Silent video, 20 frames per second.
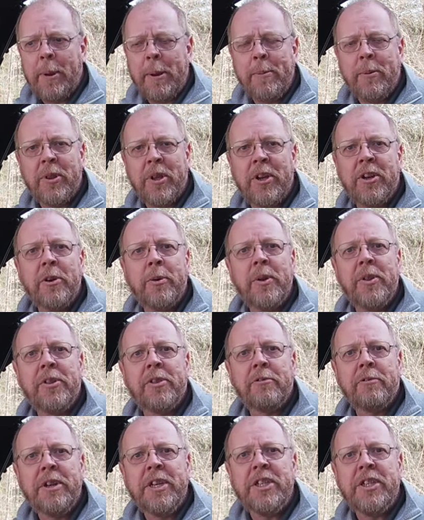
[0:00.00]
people that are
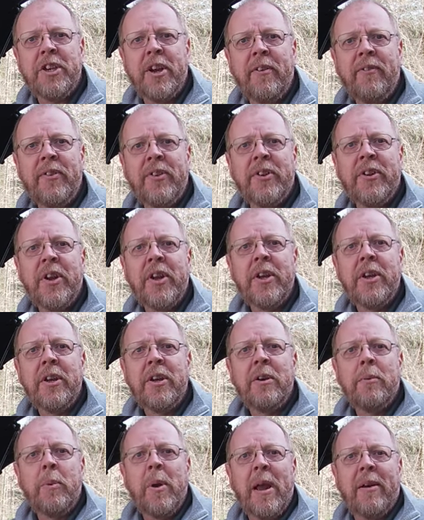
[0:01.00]
doing three shifts.
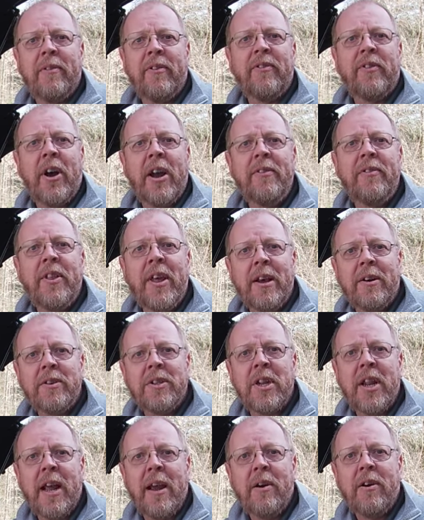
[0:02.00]
We have a 5,000